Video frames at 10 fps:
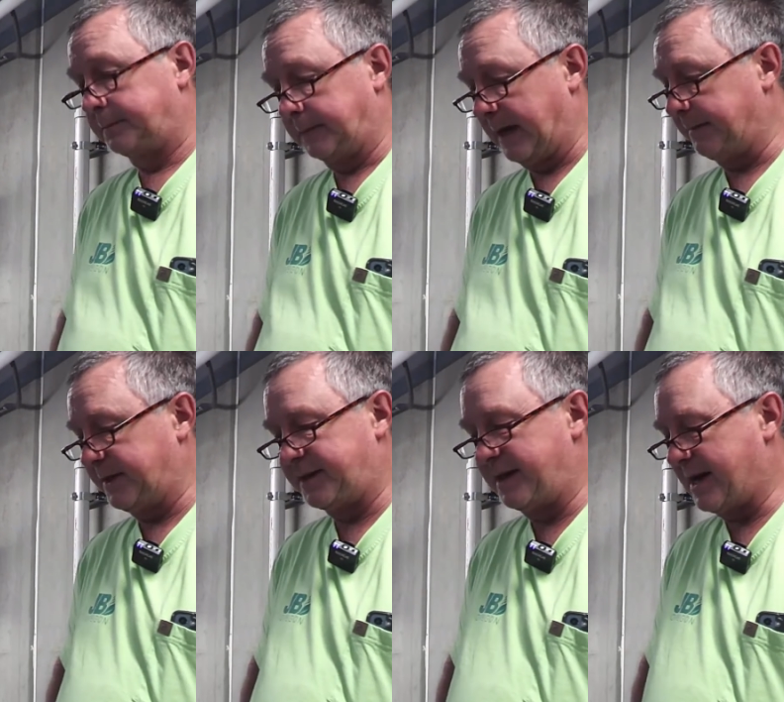Yeah,
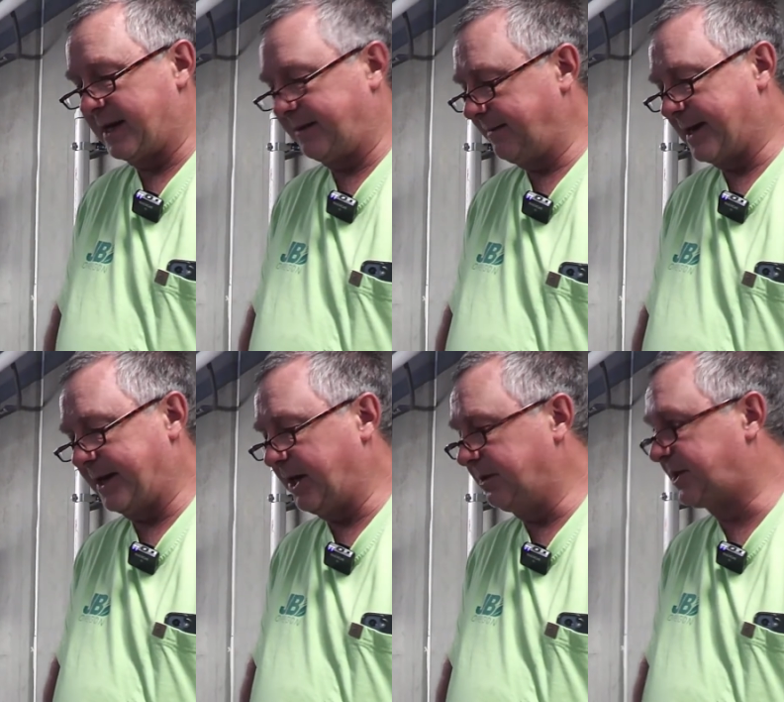just not
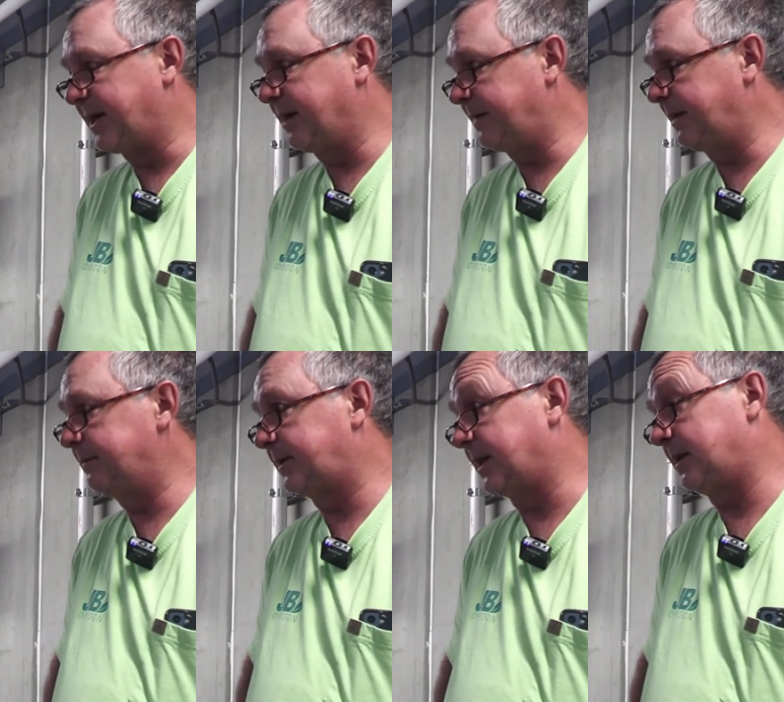a huge ton of it,
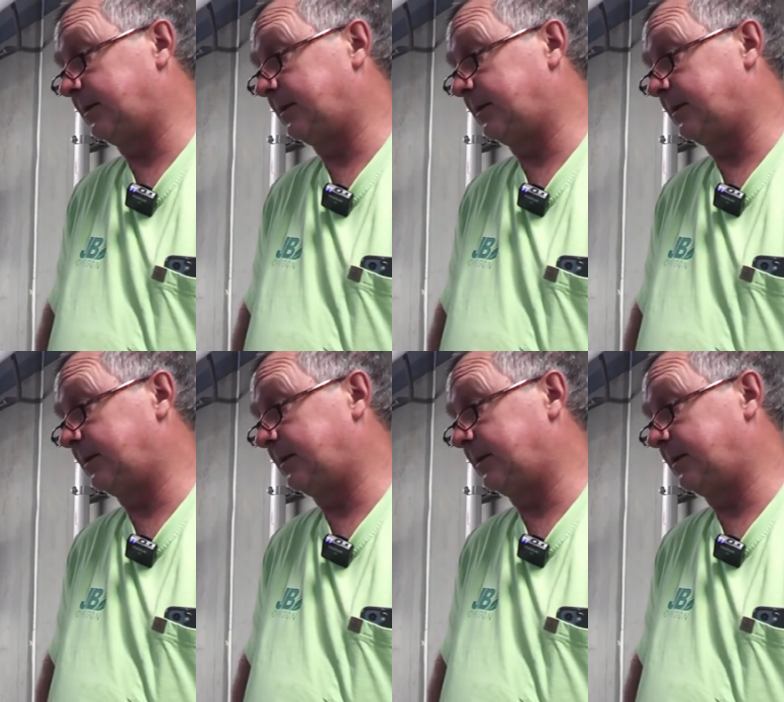so.